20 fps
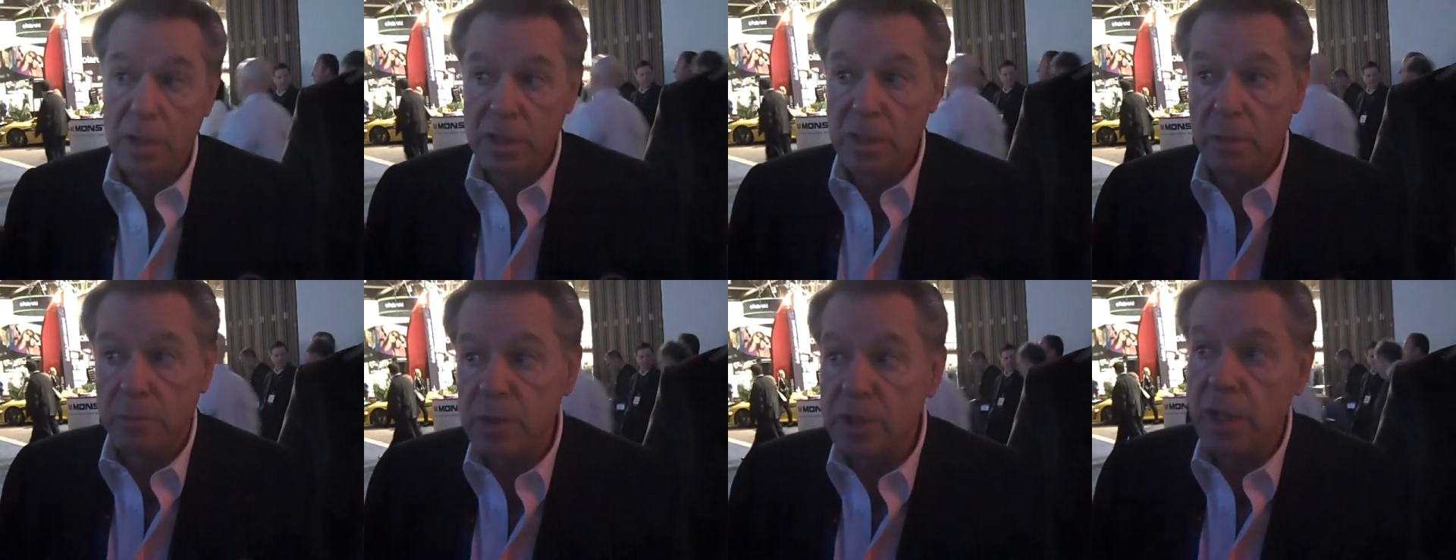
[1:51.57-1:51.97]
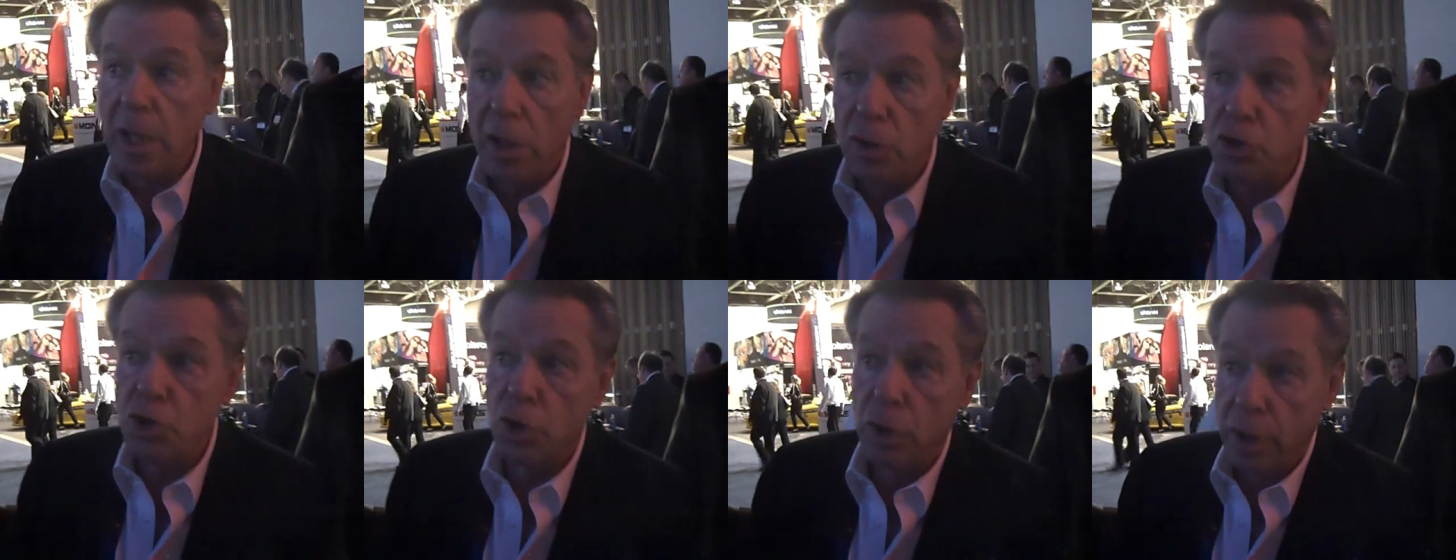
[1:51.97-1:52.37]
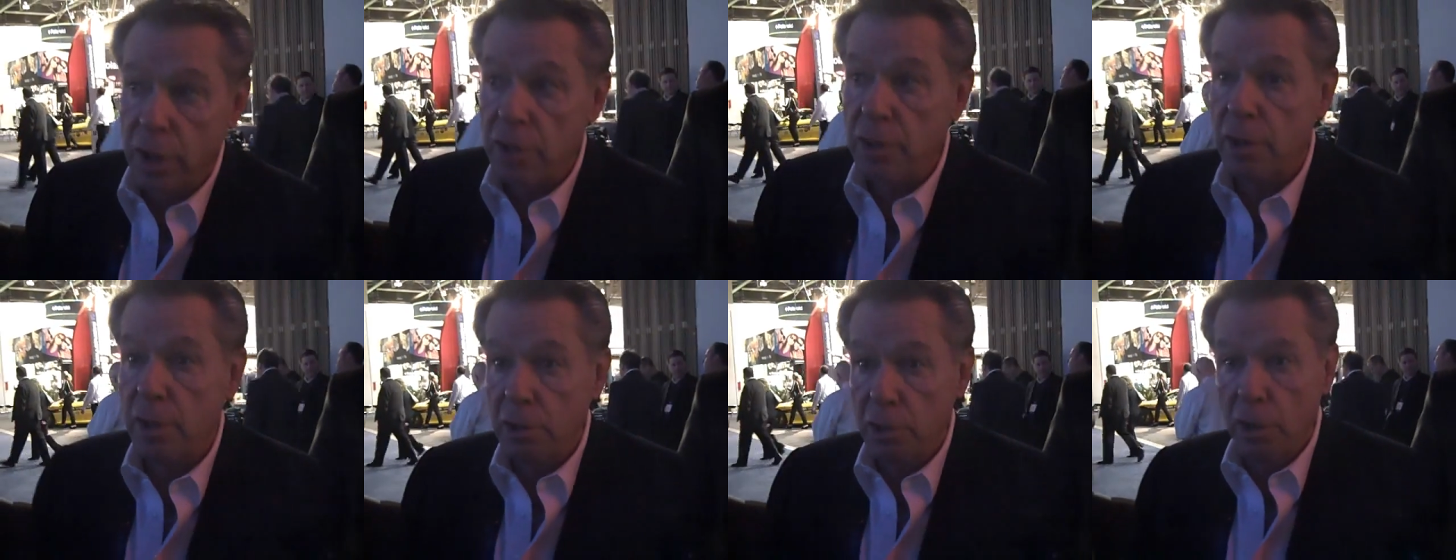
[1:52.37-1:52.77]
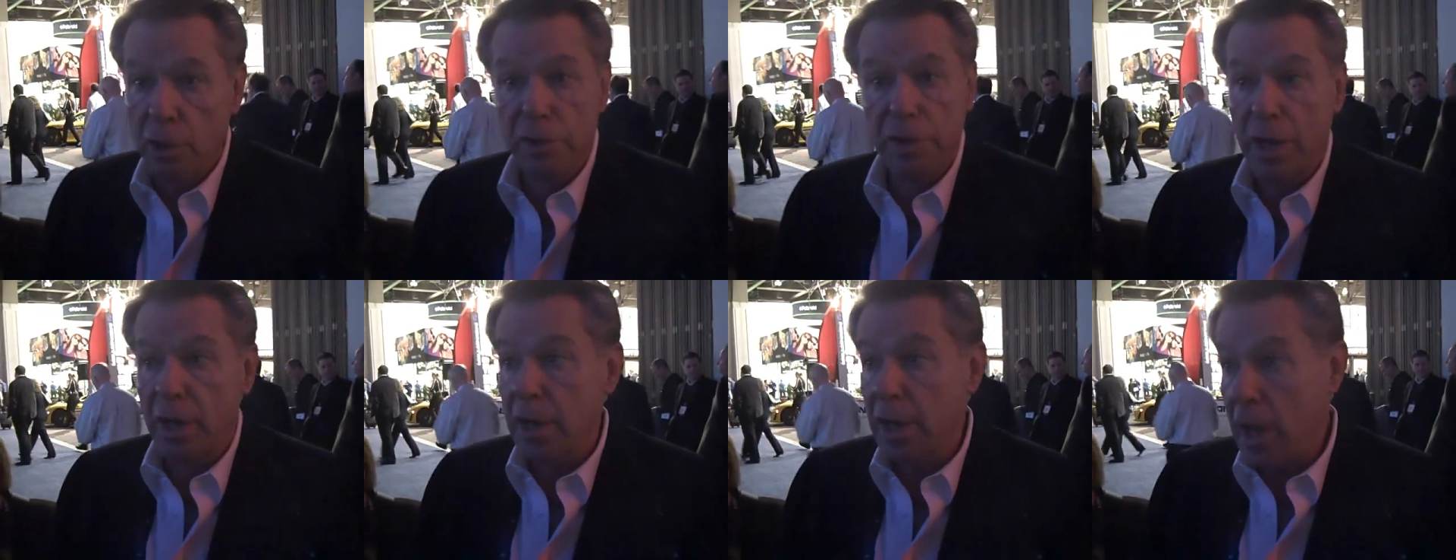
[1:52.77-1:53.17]
substantially
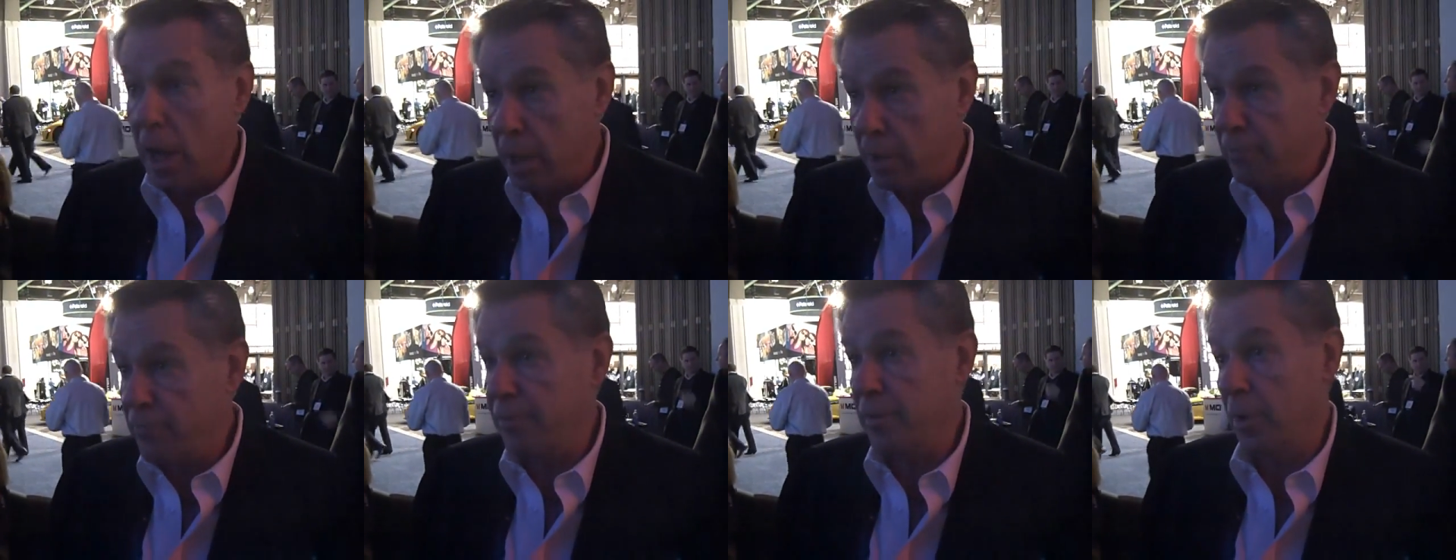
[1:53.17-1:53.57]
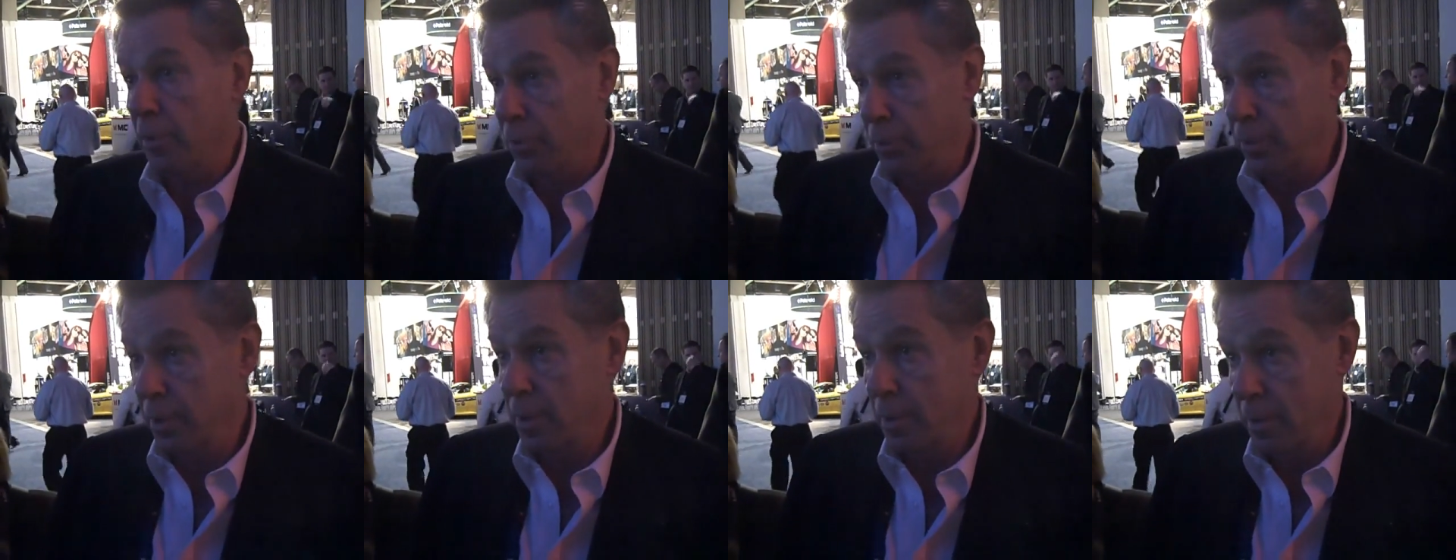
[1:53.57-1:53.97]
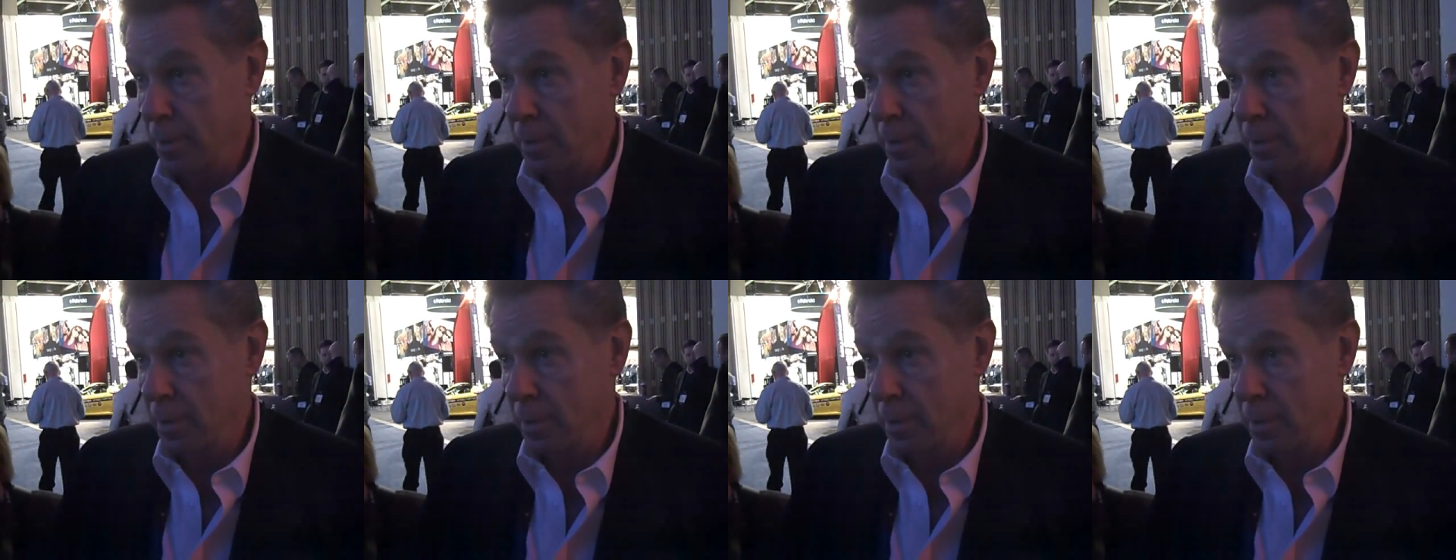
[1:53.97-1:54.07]
thinner than an iPhone